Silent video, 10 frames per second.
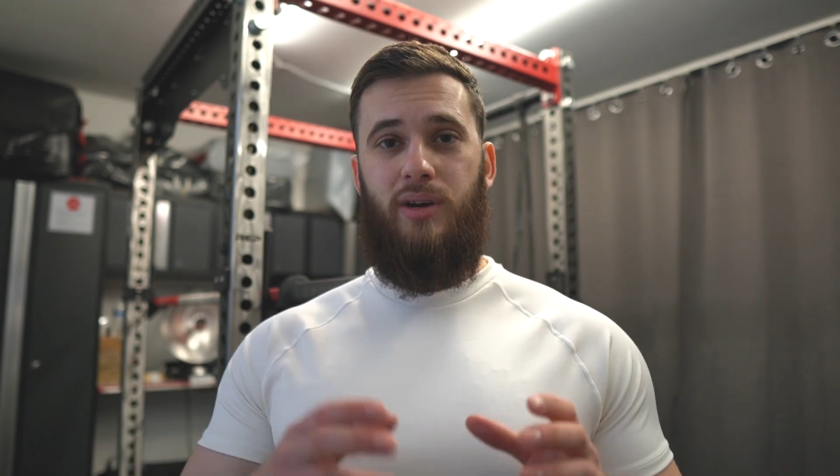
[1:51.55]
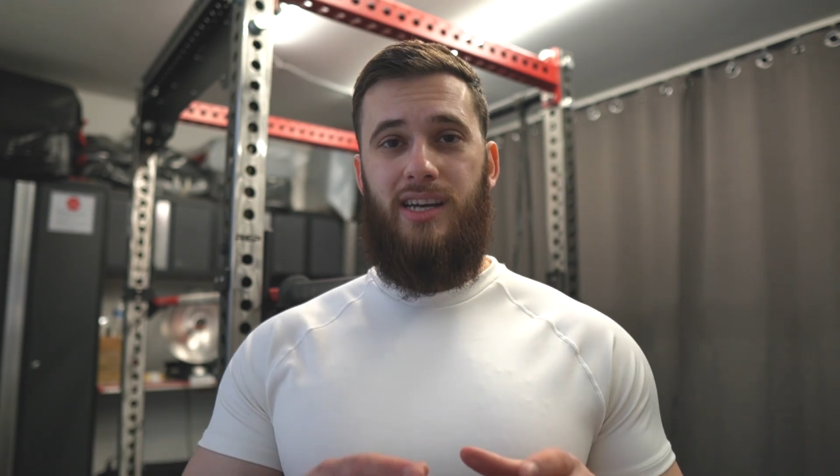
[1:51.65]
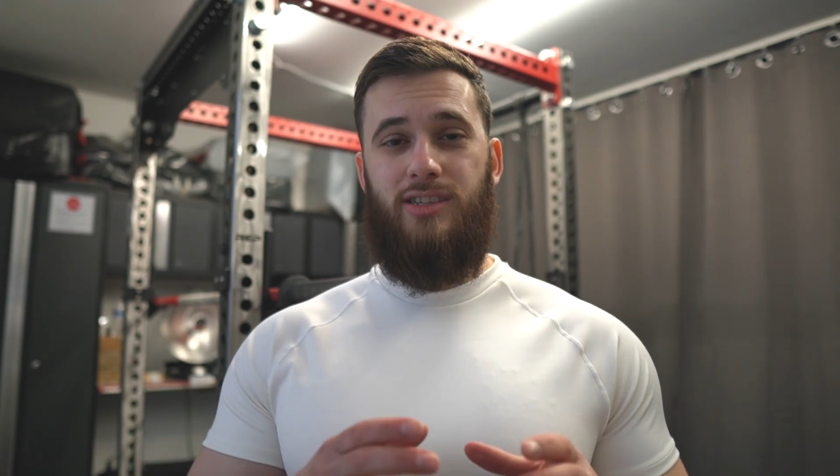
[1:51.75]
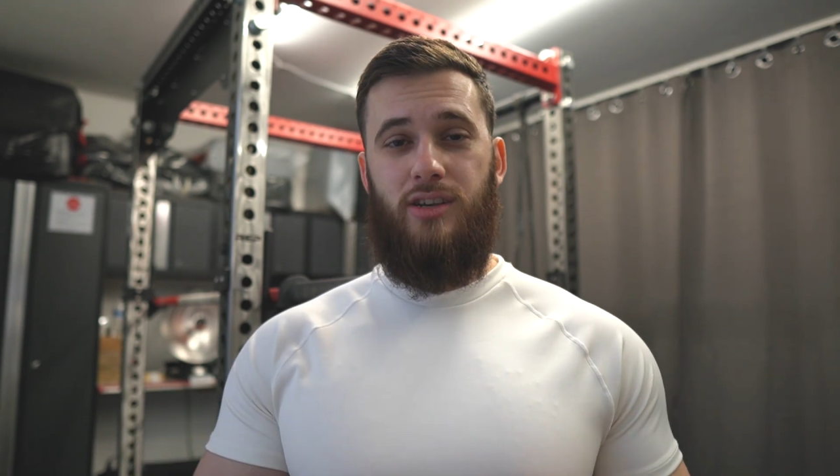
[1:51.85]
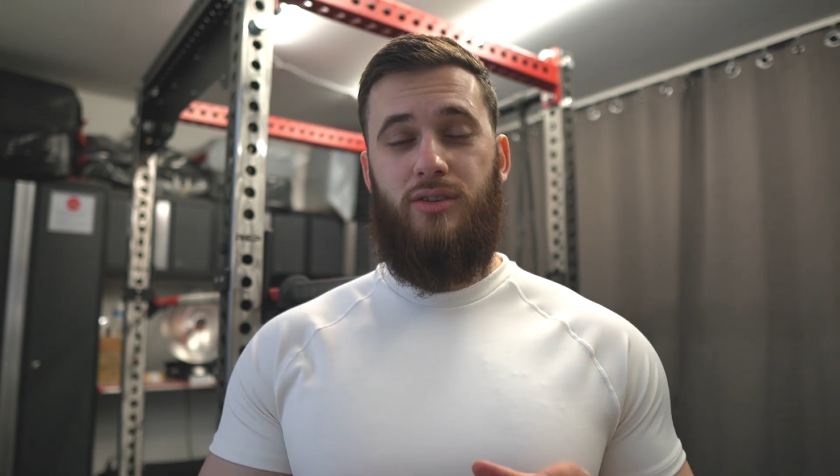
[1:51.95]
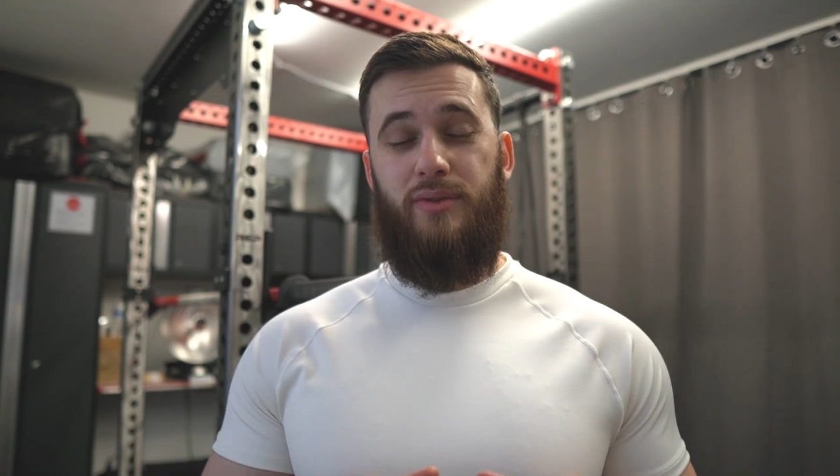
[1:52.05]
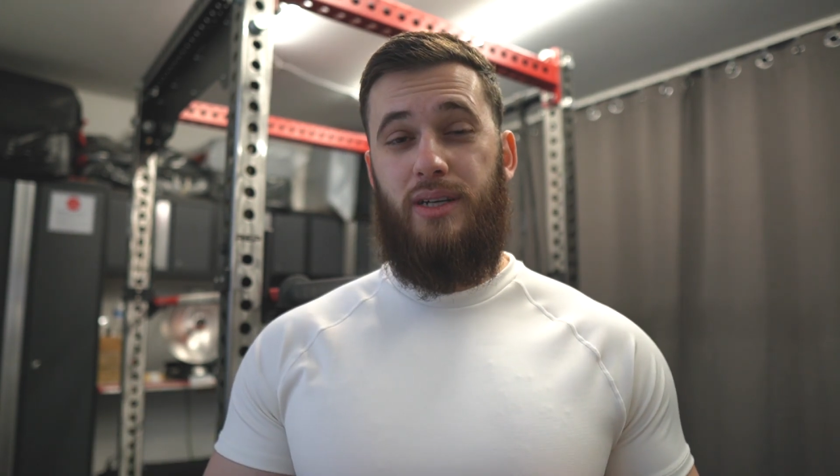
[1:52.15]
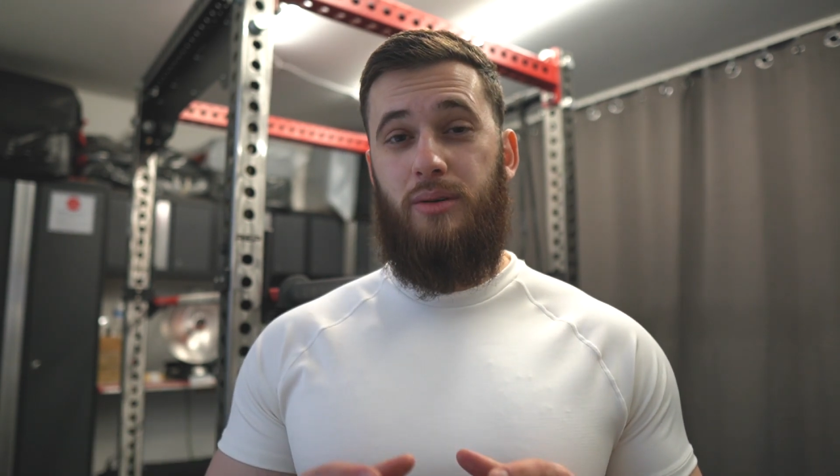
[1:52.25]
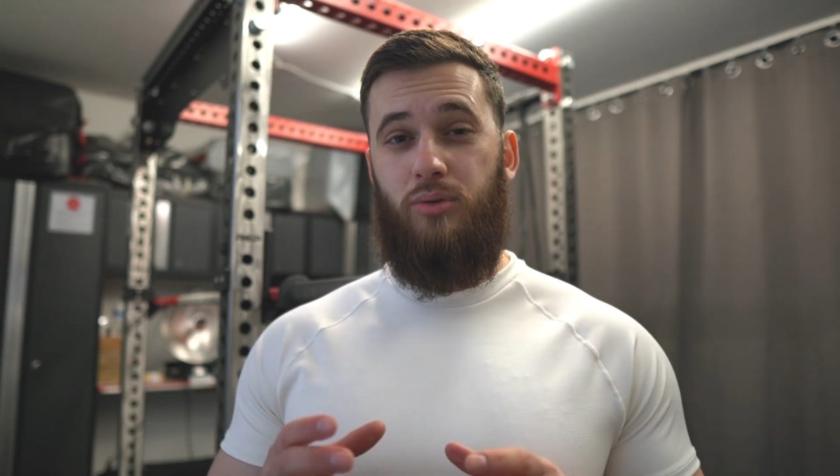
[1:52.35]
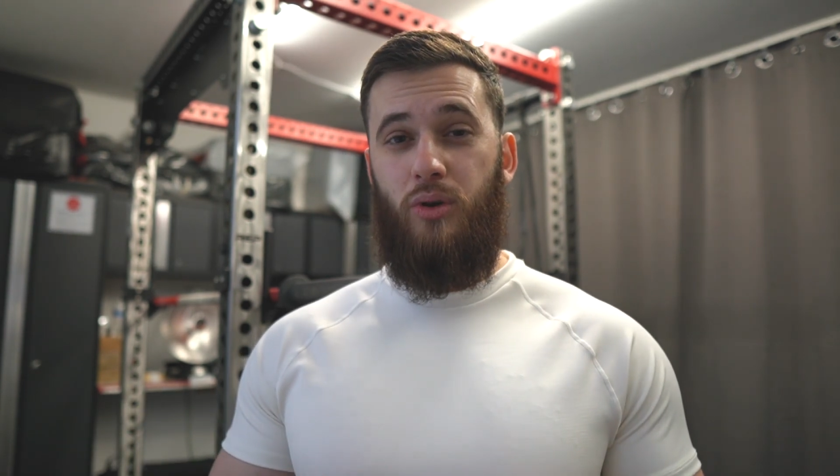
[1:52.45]
But it's also
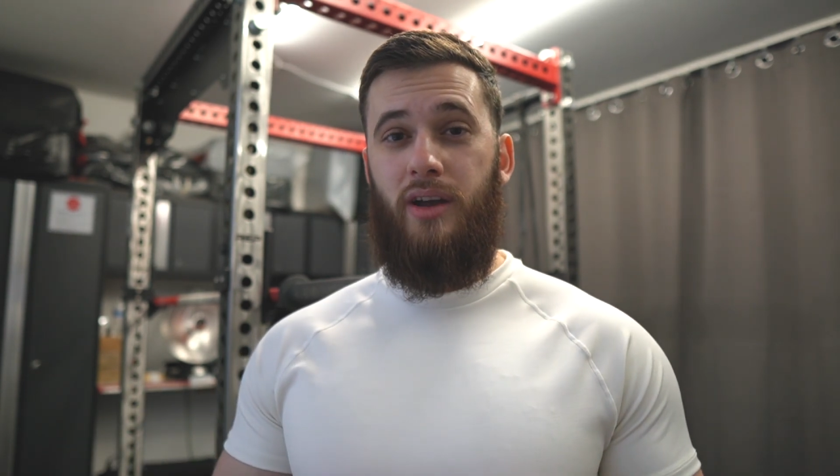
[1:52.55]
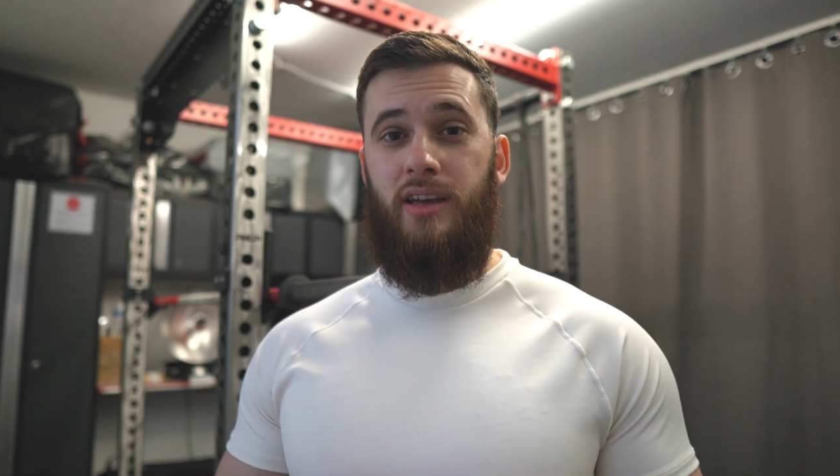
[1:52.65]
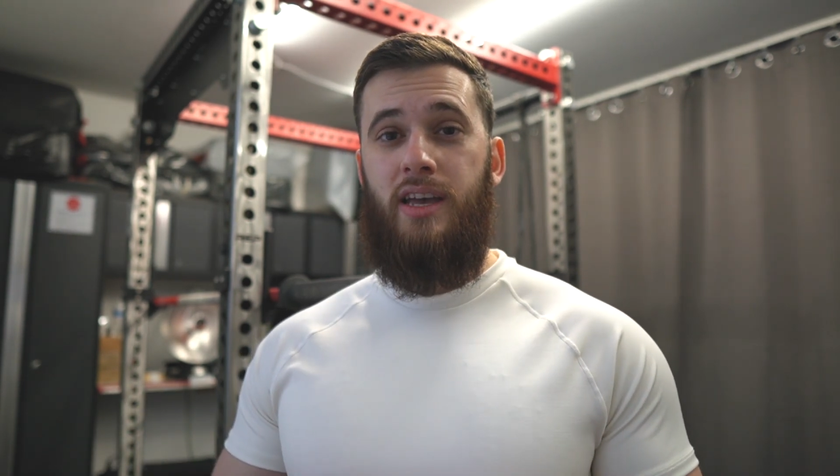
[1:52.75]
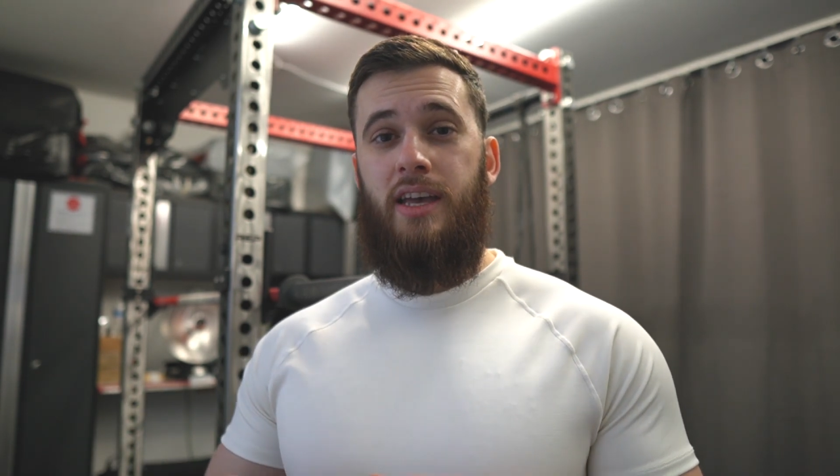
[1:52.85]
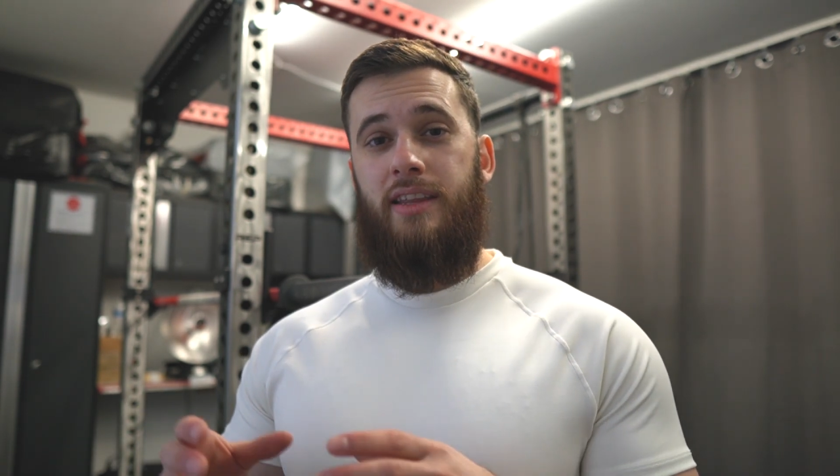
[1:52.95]
very important